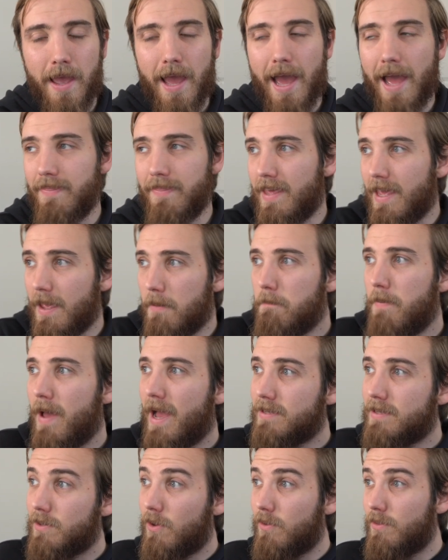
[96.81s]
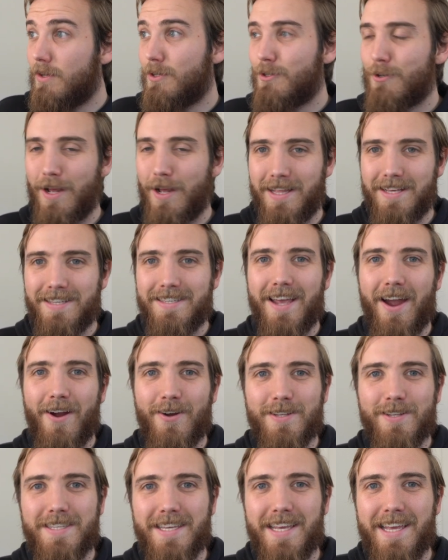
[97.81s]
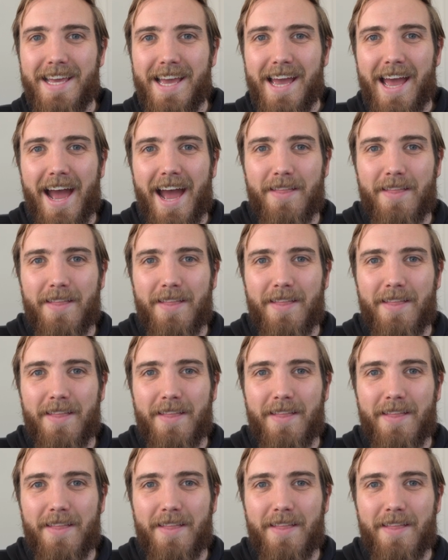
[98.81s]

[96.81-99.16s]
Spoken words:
and the impacts on Australia's currency